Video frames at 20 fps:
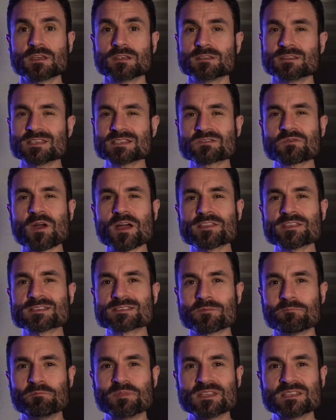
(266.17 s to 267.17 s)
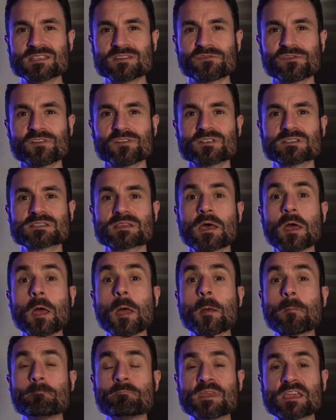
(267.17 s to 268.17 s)
This one is a bit different
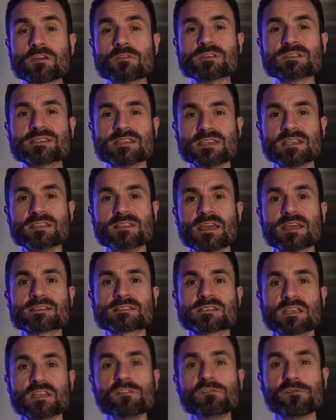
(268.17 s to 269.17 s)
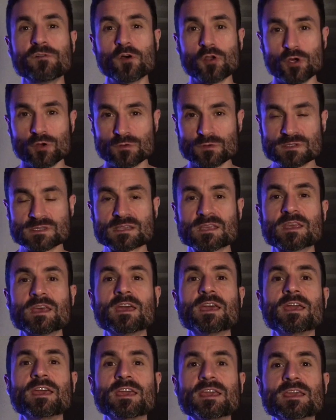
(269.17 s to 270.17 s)
because the index it follows
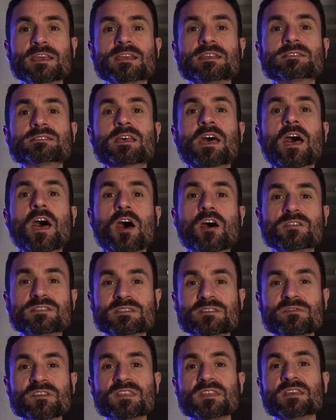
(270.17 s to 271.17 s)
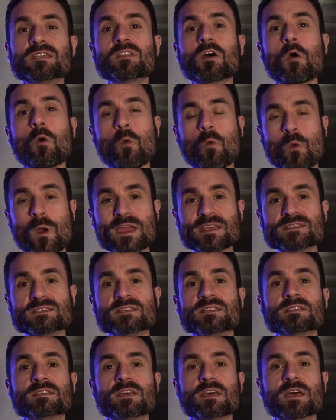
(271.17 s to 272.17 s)
is a
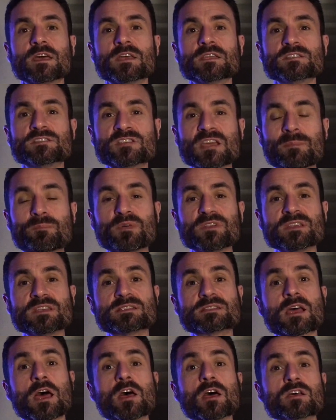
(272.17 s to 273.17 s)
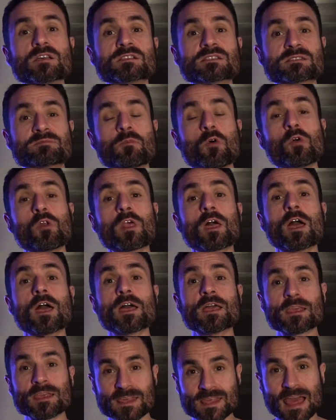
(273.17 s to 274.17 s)
dividend-weighted Japanese small
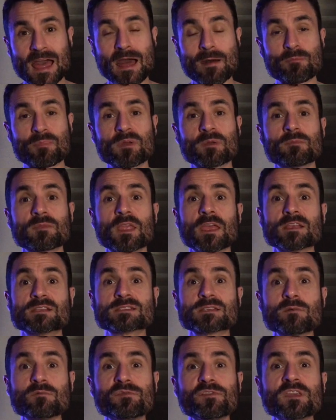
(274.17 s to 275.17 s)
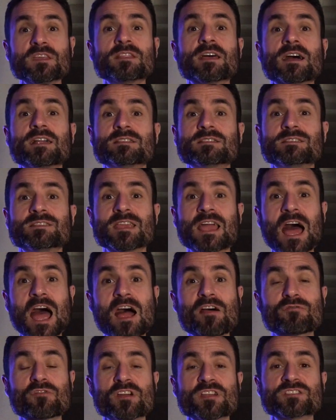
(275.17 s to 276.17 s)
cap, something that the
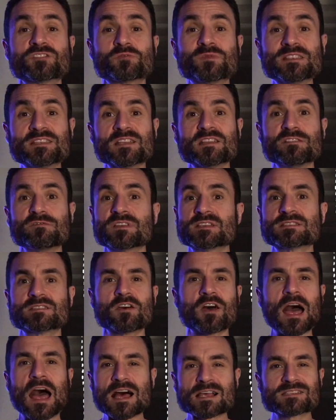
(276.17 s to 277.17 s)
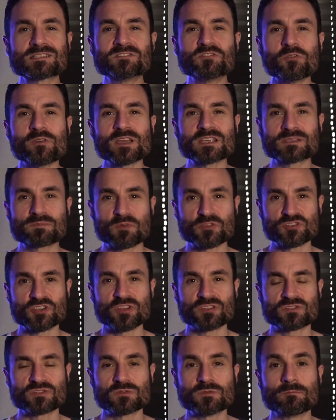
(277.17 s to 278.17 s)
average retail investor has no exposure
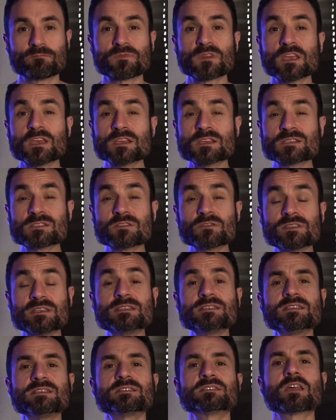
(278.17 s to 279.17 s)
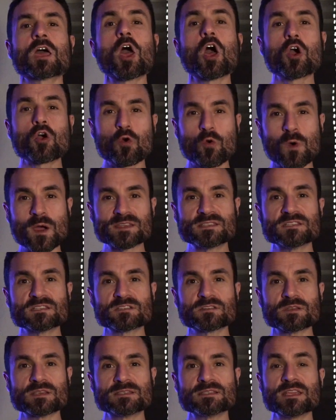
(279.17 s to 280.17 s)
to. So this is quite
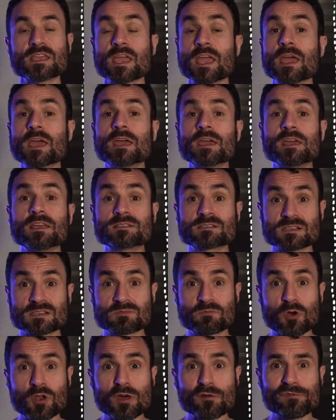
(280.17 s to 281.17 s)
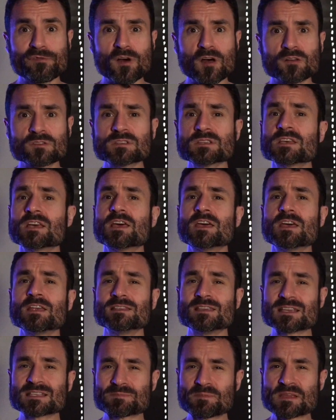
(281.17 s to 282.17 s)
interesting. It's a smaller fund.
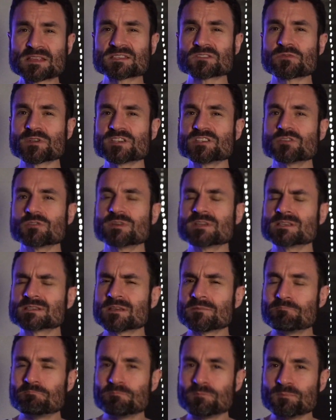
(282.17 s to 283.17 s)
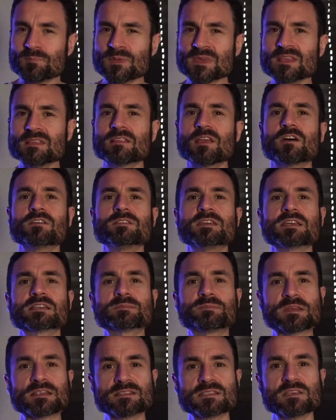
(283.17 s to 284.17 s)
The expense ratio is a bit on the
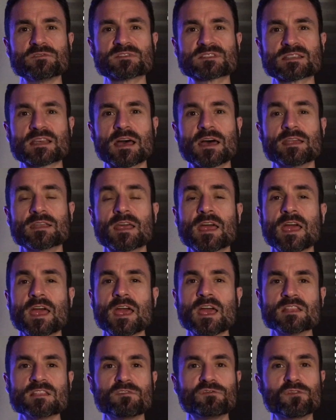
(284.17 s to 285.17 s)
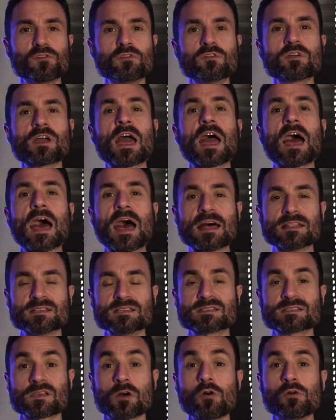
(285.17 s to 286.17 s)
expensive side, and if you look at
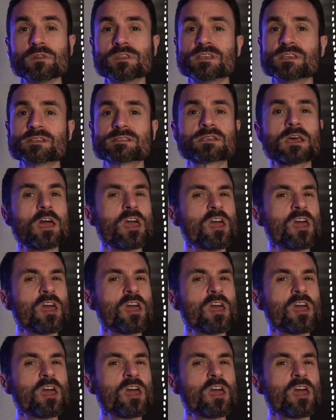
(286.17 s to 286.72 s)
these holdings,